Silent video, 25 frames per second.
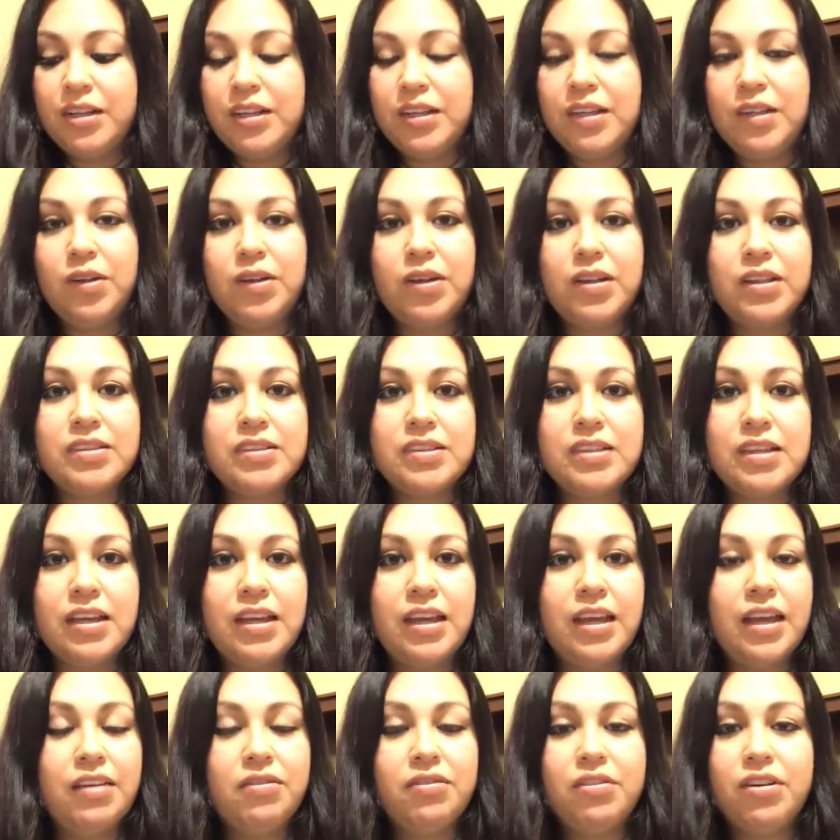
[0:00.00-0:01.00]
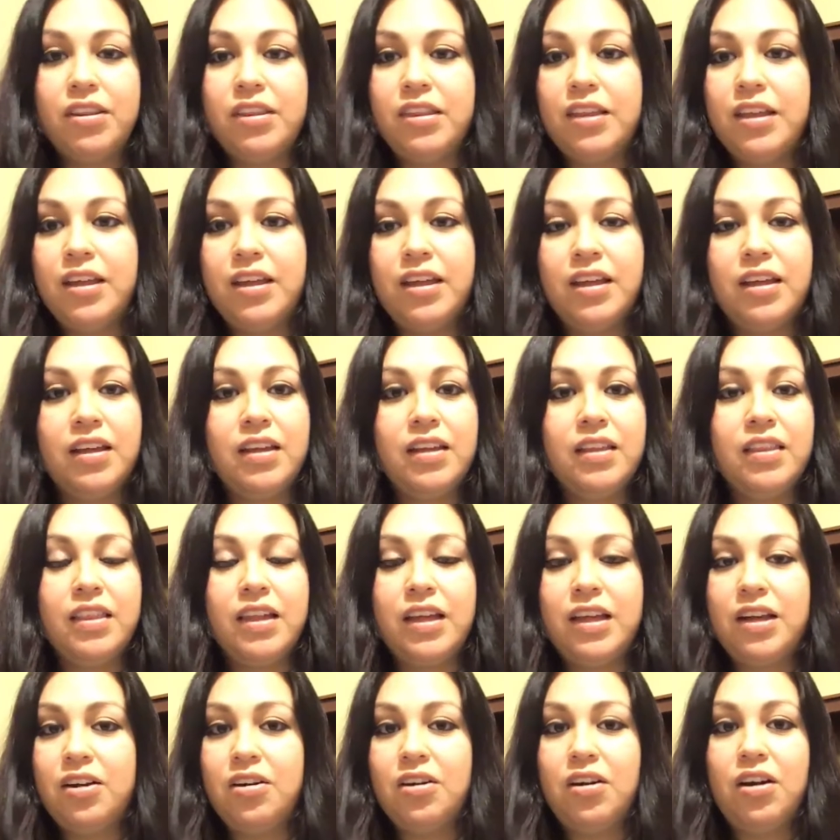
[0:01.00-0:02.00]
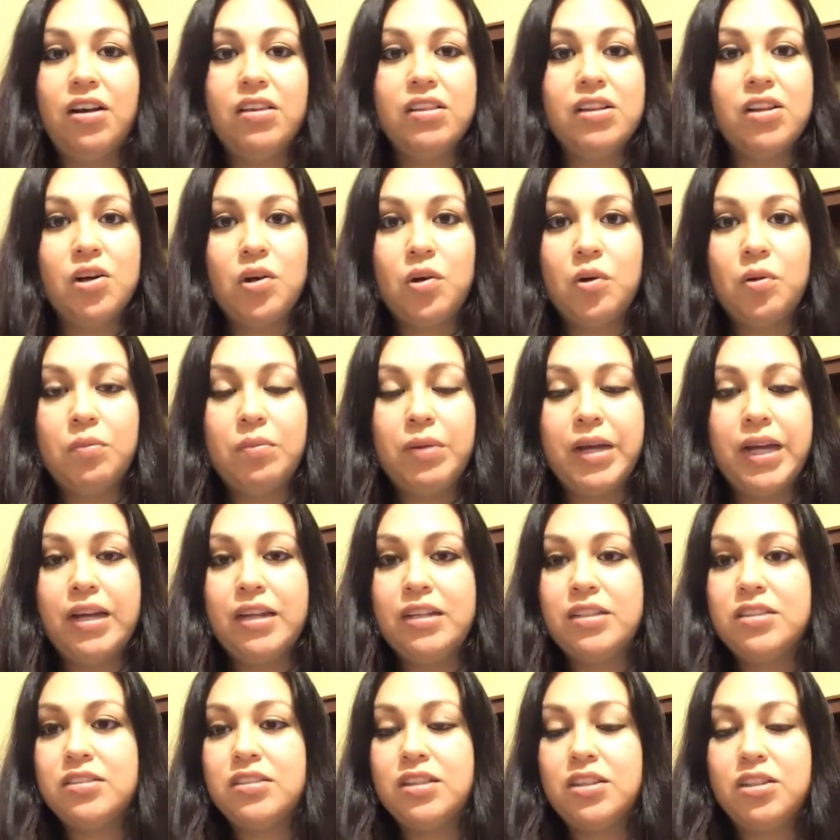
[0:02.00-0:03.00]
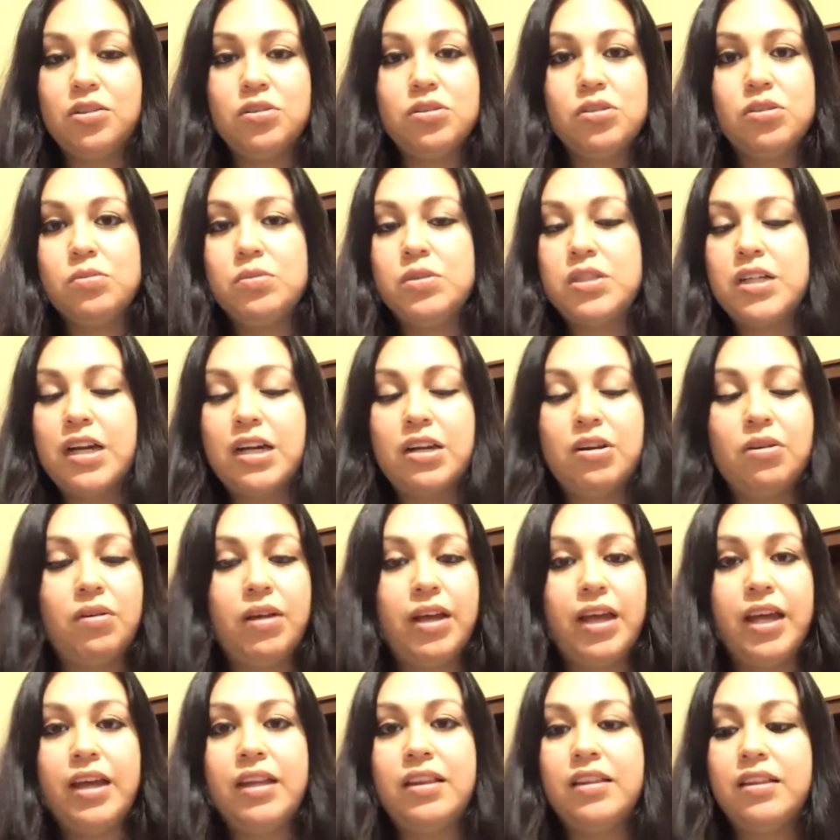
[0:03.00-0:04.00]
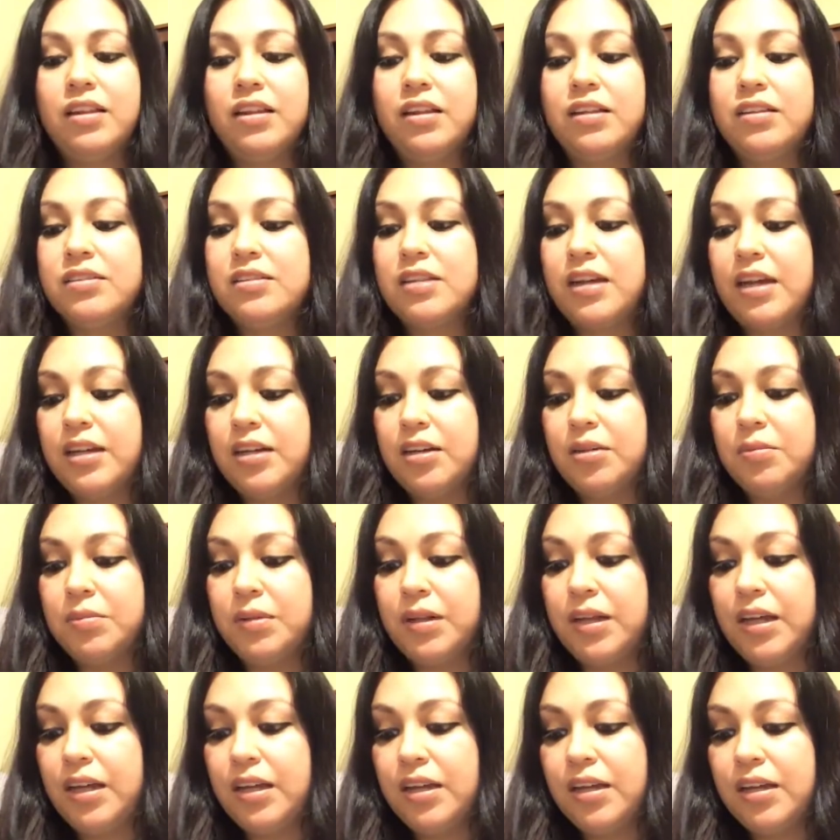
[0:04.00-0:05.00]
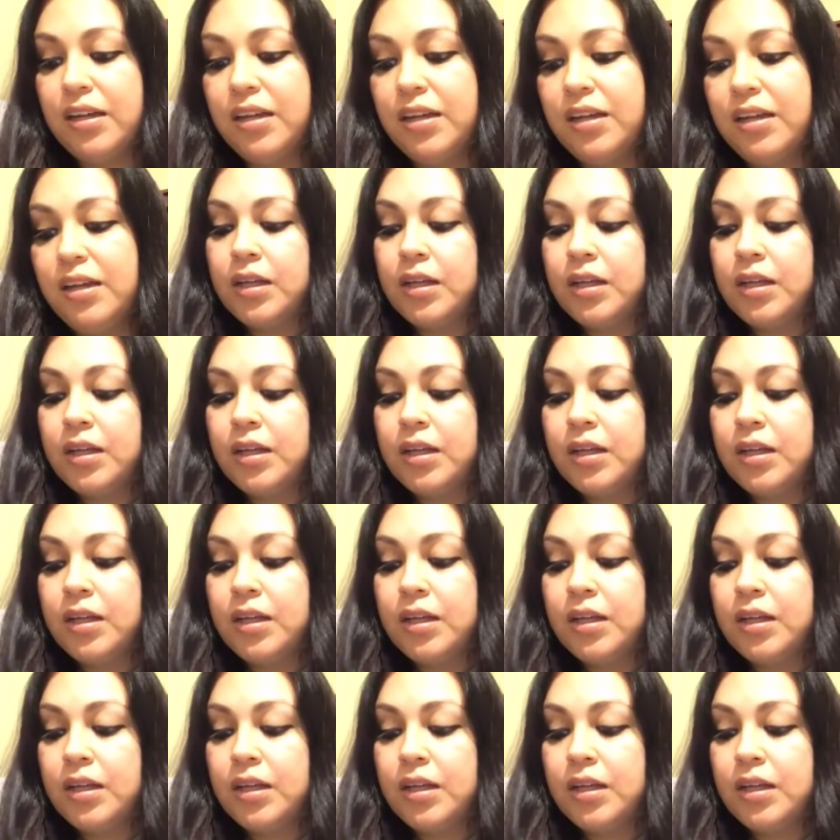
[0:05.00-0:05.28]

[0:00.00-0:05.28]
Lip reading: You can see everything there on the homepage, the YouTube channel and the sign up link.